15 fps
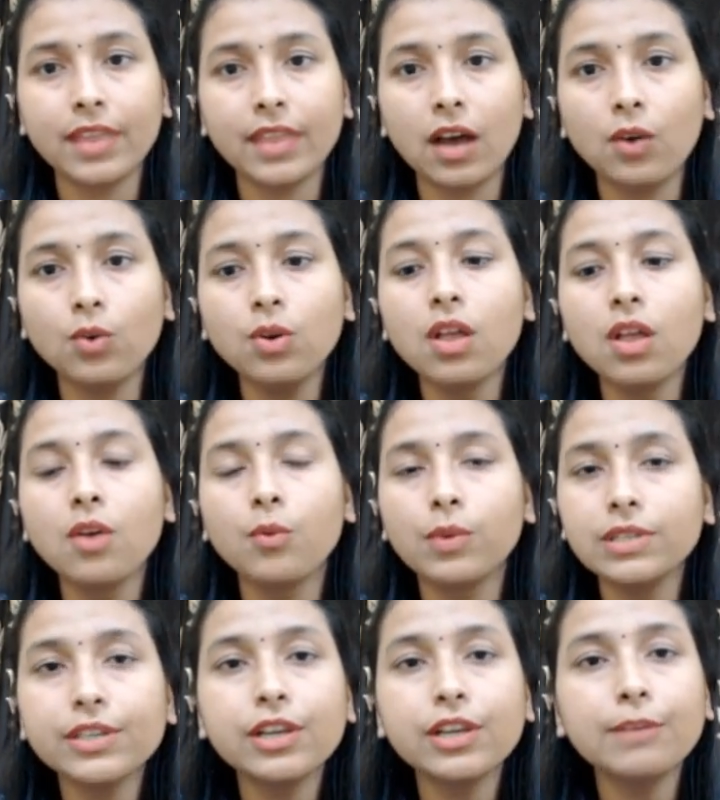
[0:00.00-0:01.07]
Now
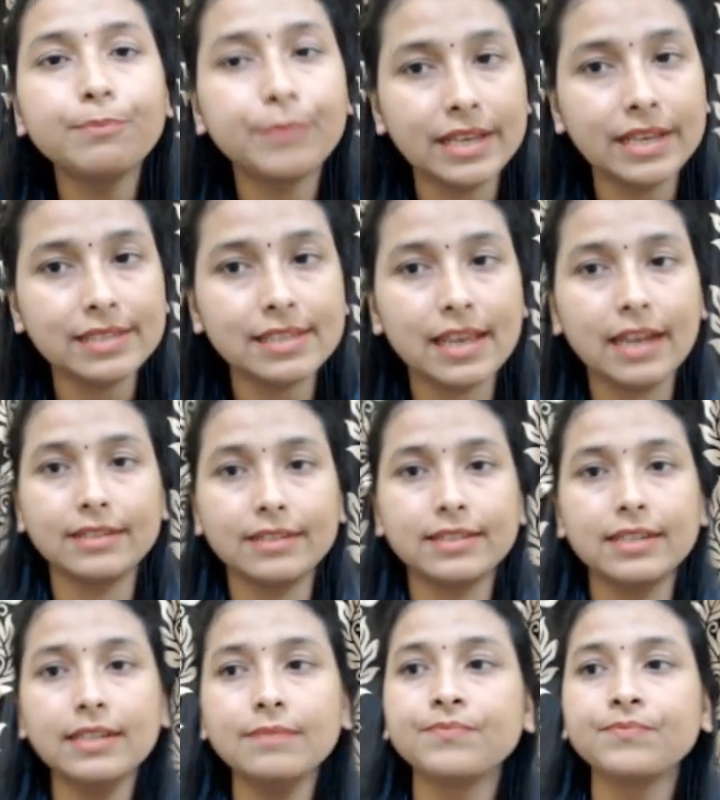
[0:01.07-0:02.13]
once you will press
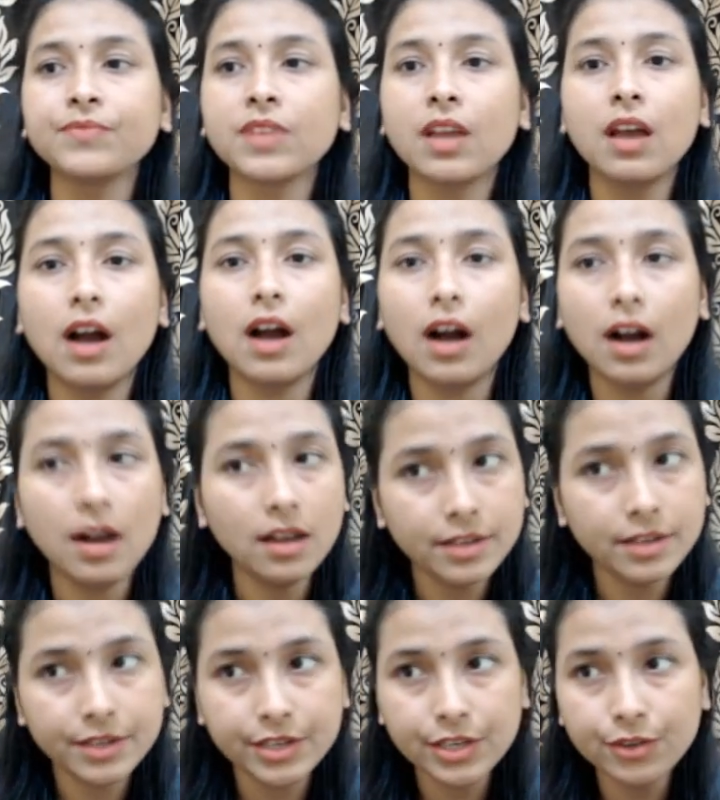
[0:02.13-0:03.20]
enter, a
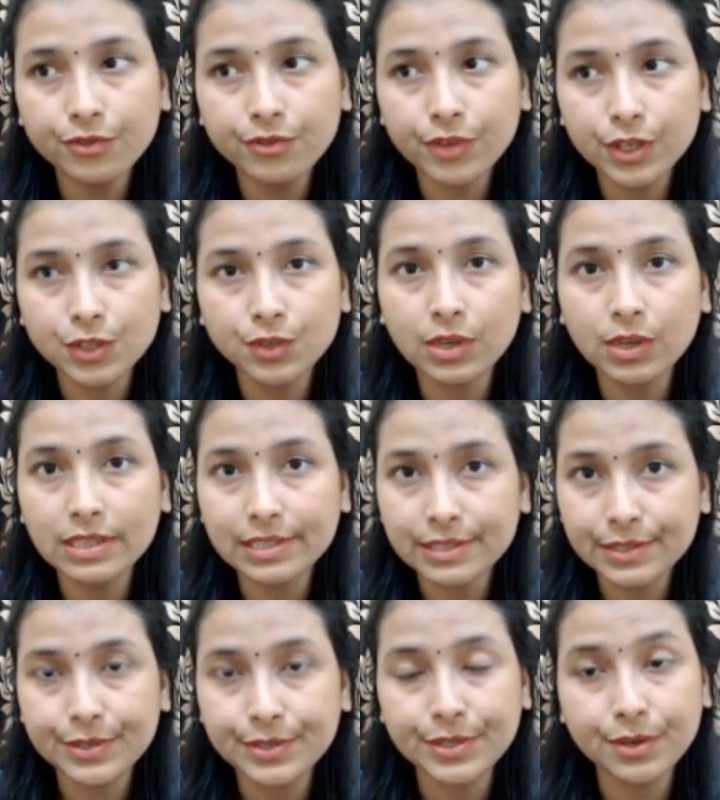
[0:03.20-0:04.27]
new Visual
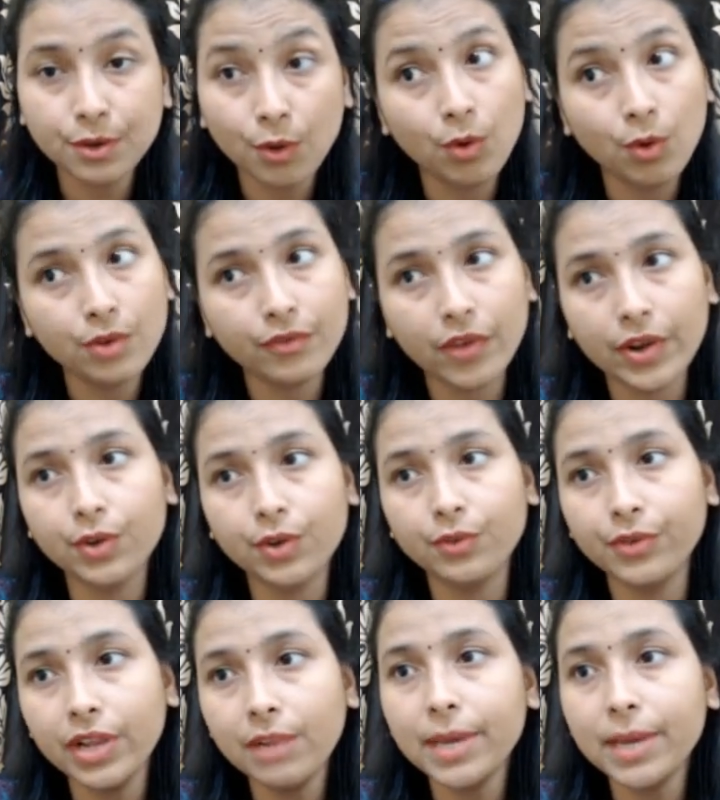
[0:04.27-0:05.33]
Studio Code
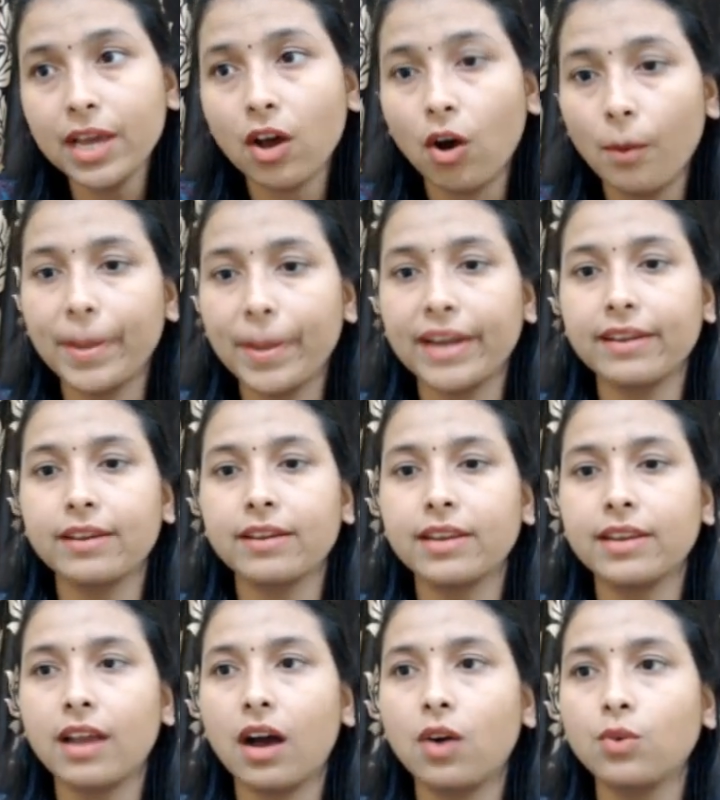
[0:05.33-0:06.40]
window will be open.
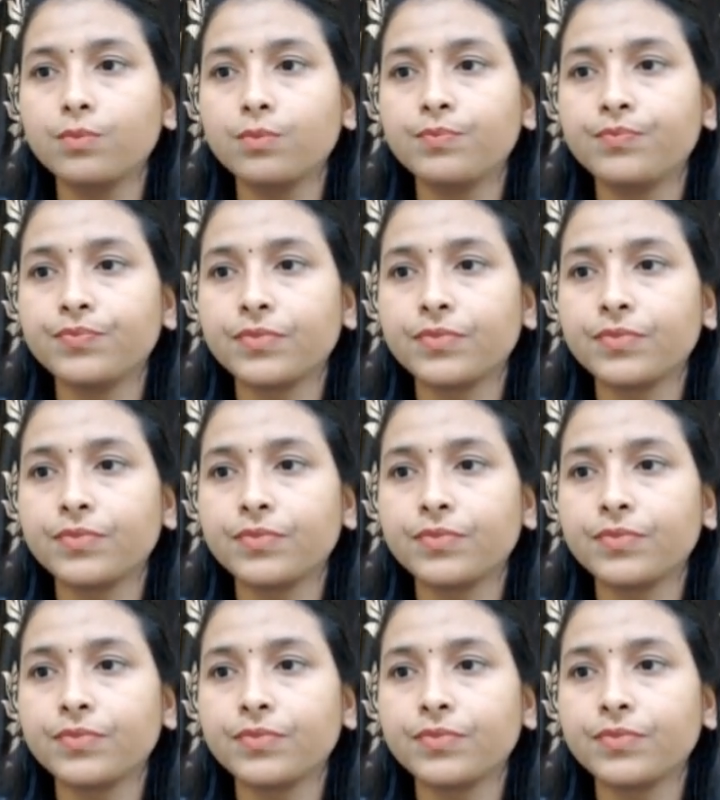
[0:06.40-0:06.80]
Now